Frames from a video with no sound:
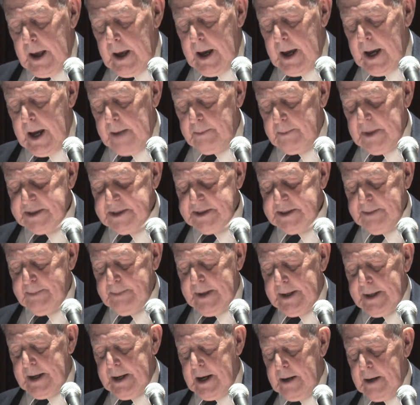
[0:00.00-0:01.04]
And must
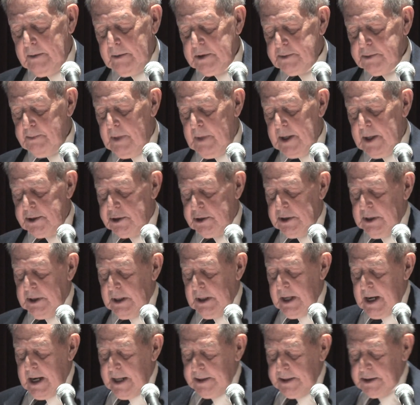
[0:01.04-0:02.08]
admit, I was much
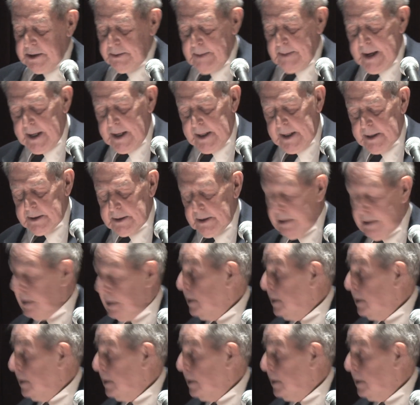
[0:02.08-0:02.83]
inclined to make it